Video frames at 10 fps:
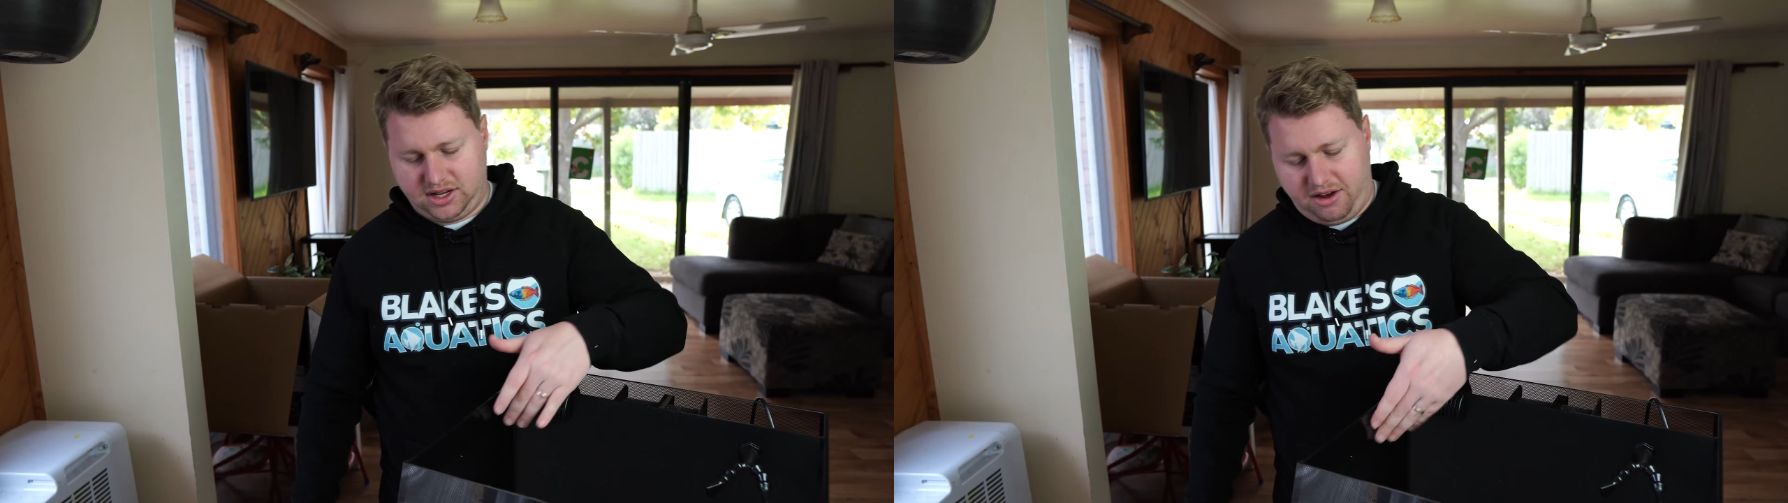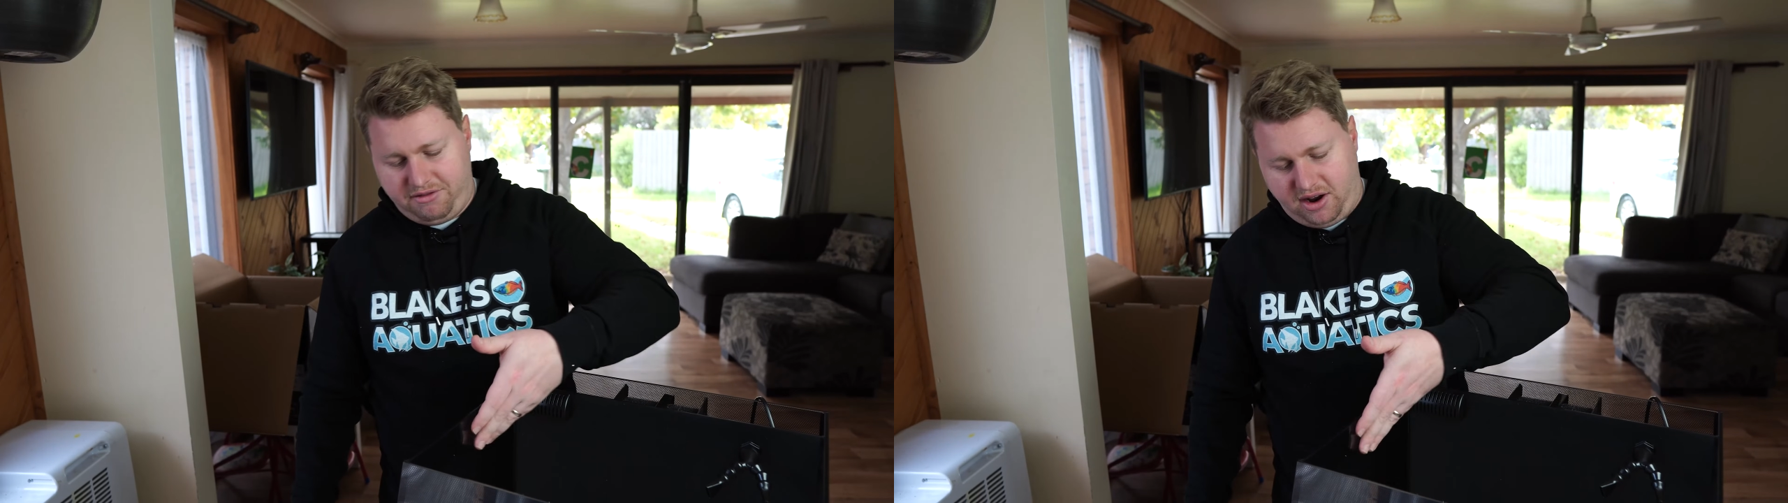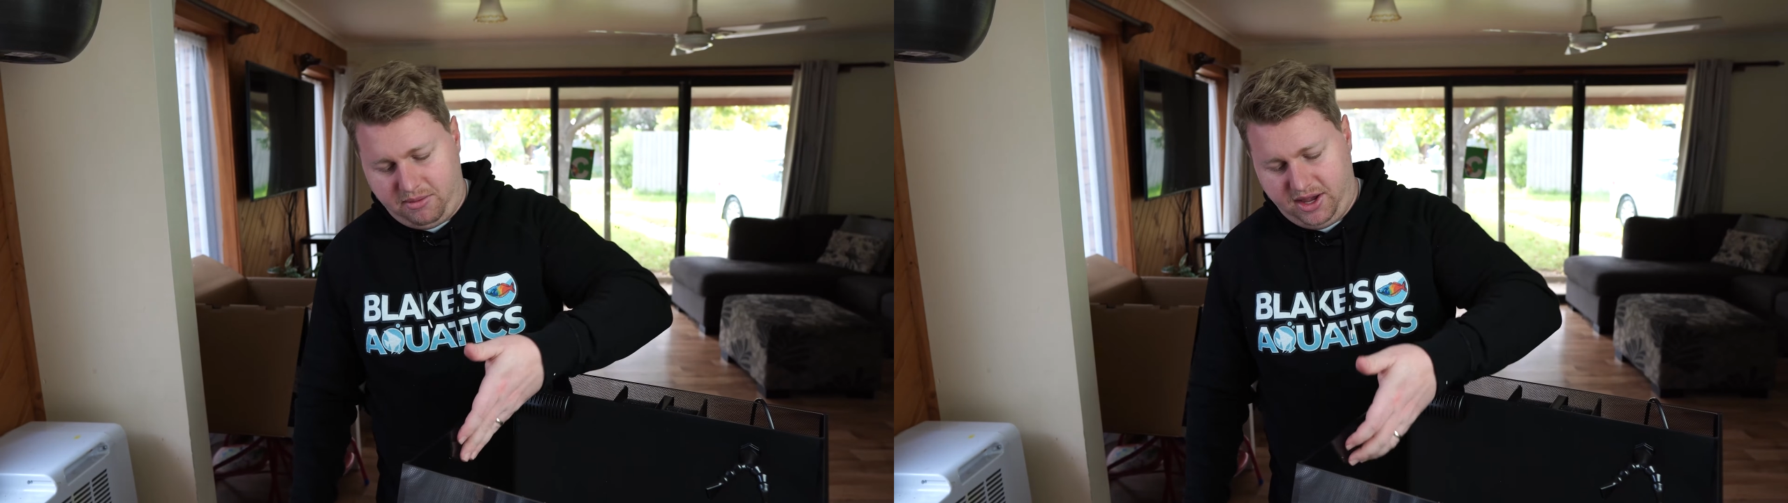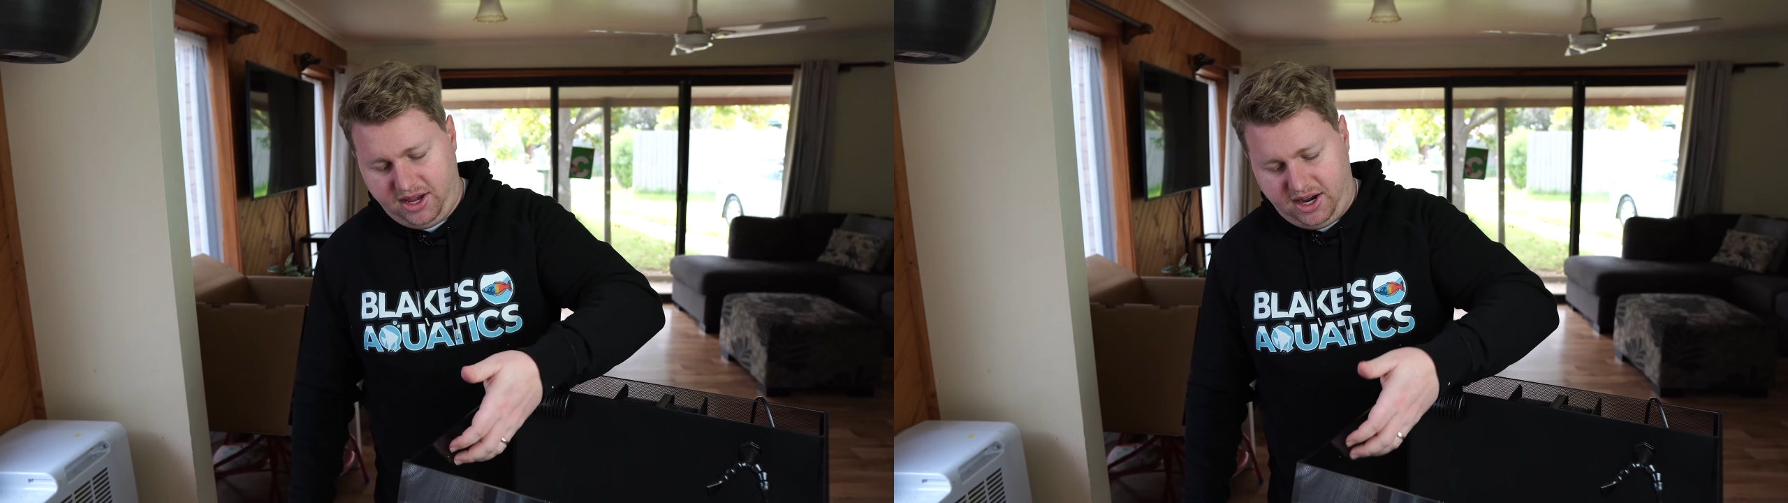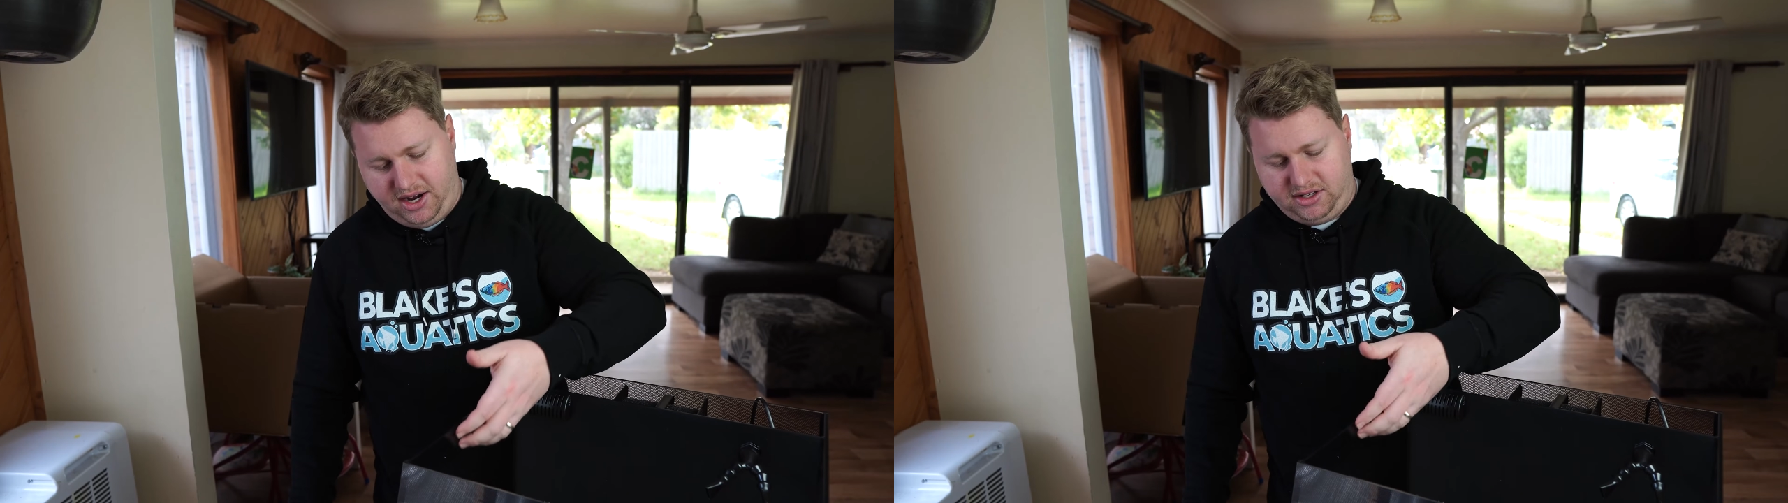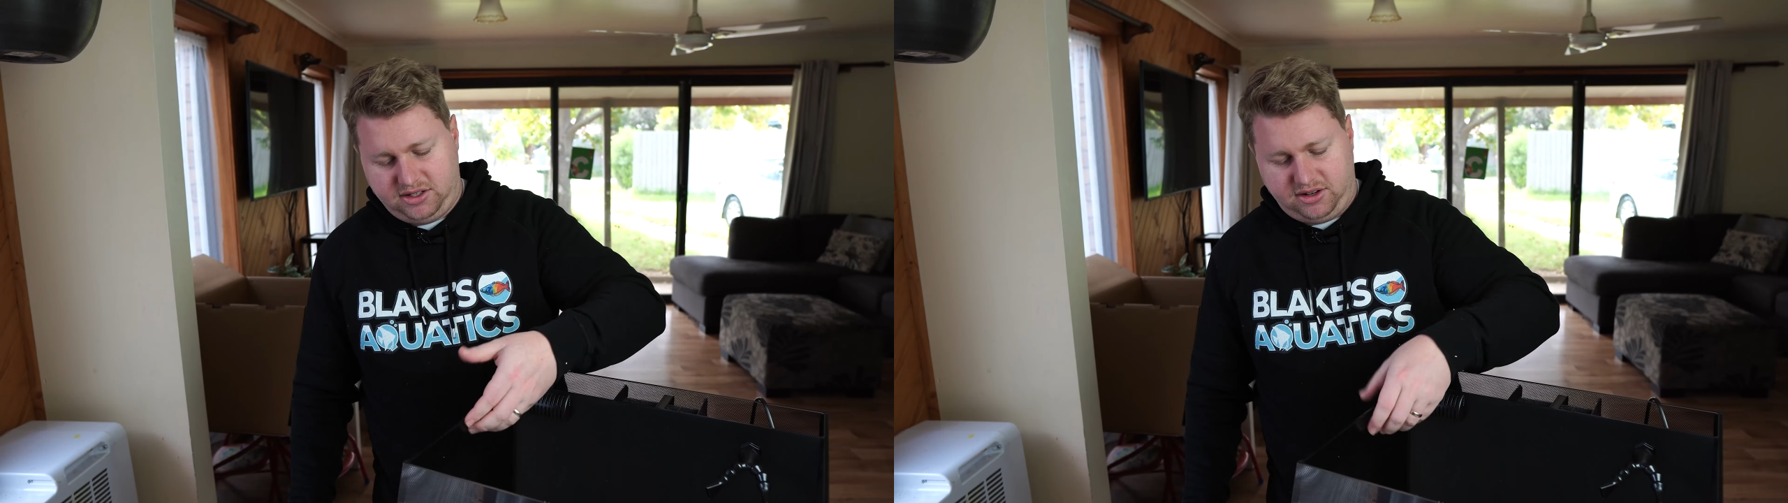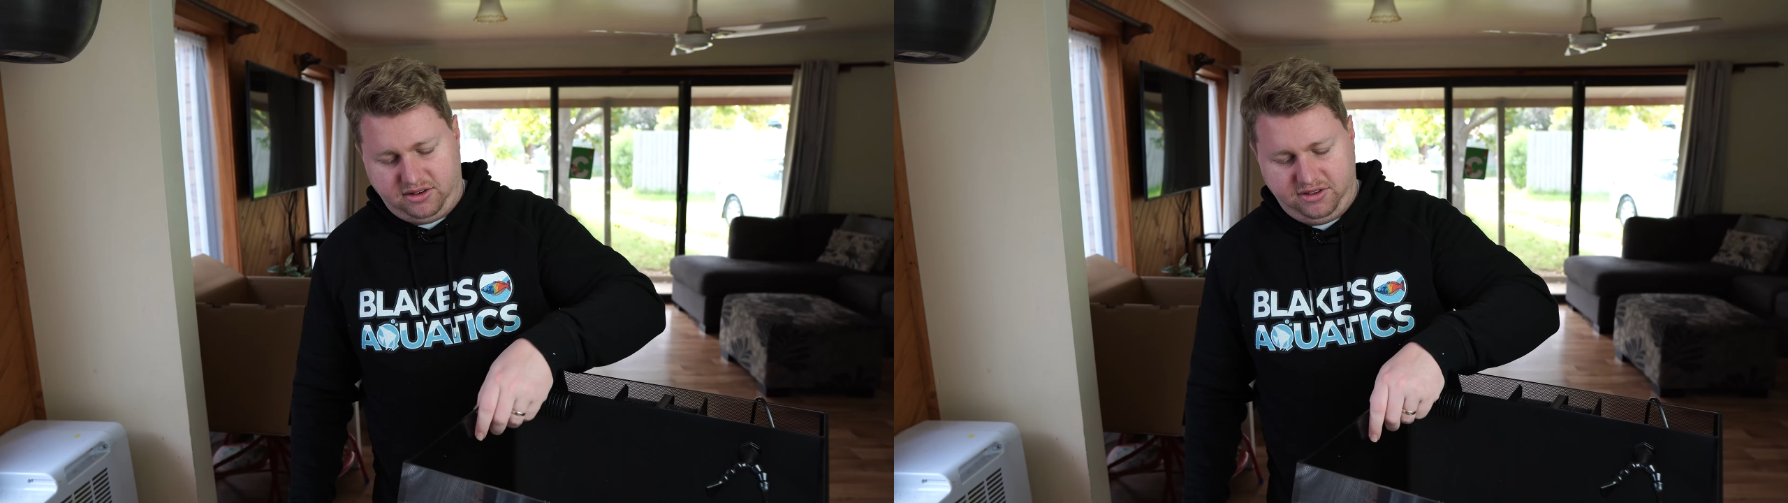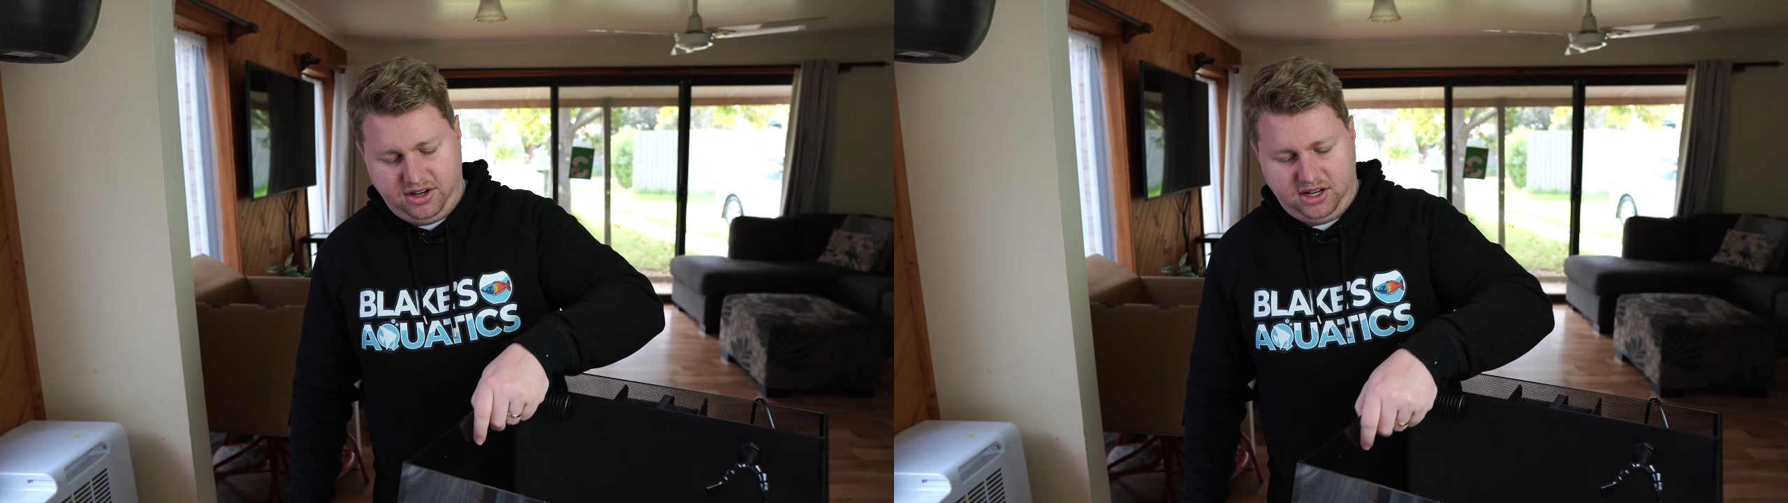cover up any sort
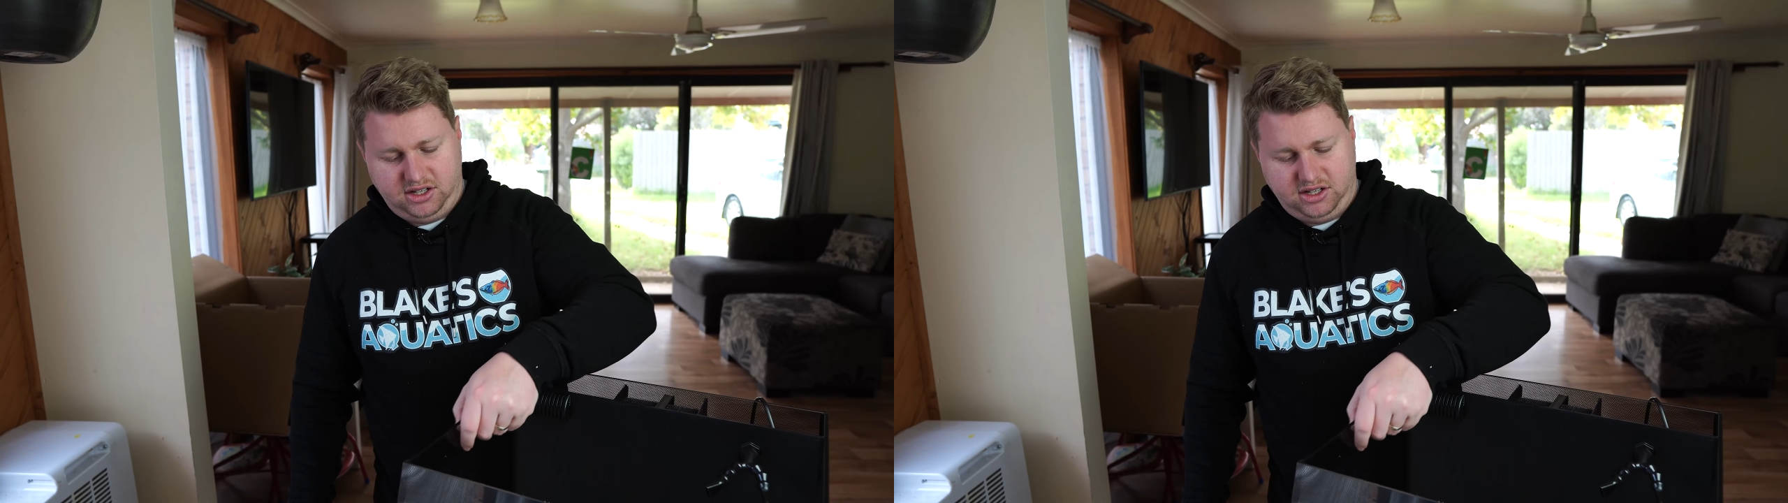of